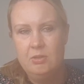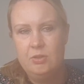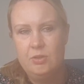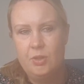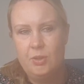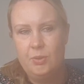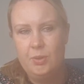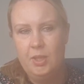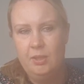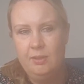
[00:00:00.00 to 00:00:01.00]

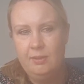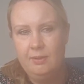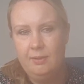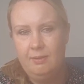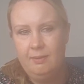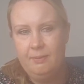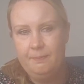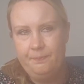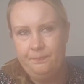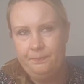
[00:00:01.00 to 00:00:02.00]
so
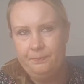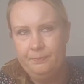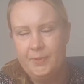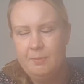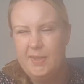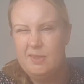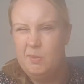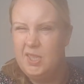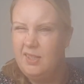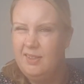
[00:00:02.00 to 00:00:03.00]
it makes
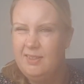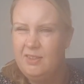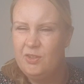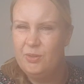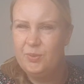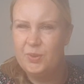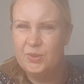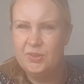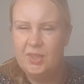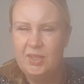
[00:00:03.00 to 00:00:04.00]
me kind of
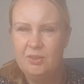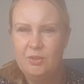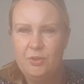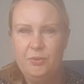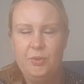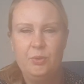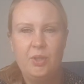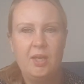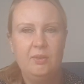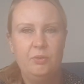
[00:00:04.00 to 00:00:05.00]
nervous. I don't know if you
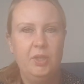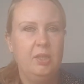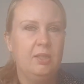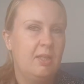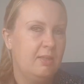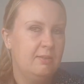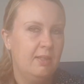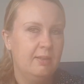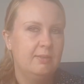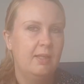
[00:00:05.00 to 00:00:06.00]
guys recognize
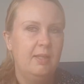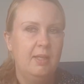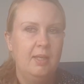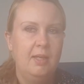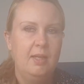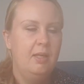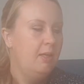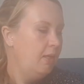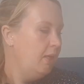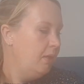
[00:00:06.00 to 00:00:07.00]
that,
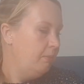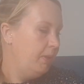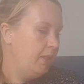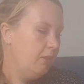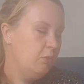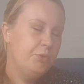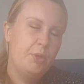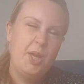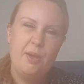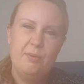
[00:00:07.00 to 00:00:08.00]
but I
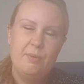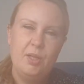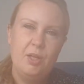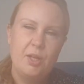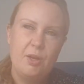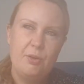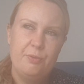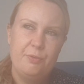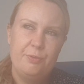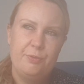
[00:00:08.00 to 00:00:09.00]
also have a lot
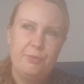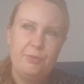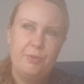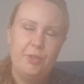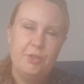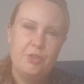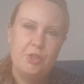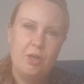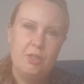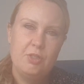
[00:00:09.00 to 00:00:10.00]
of other
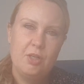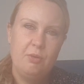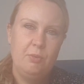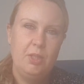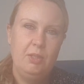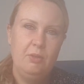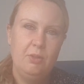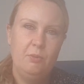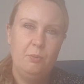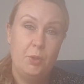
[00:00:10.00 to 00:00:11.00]
charts I
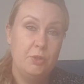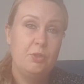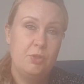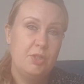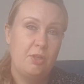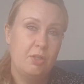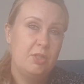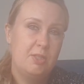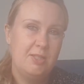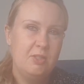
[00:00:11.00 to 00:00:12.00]
really want to
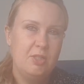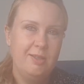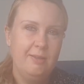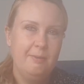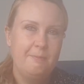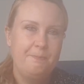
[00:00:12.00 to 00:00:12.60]
start stitching,